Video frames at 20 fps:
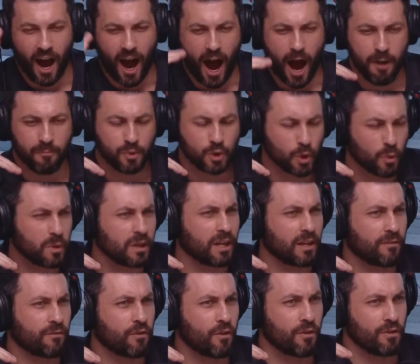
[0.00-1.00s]
I'm doing
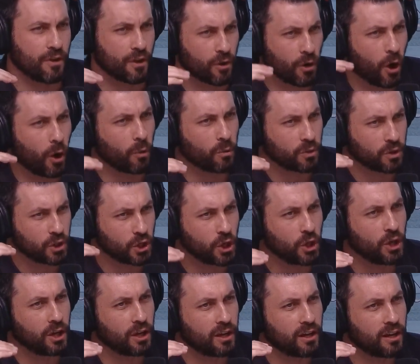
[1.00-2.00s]
it for their own good.
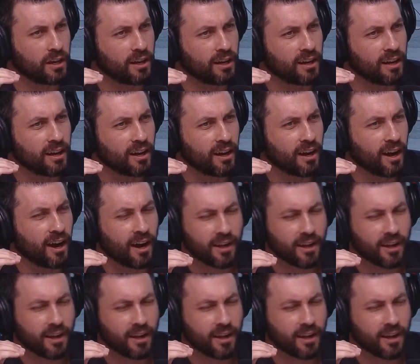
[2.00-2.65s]
Exactly.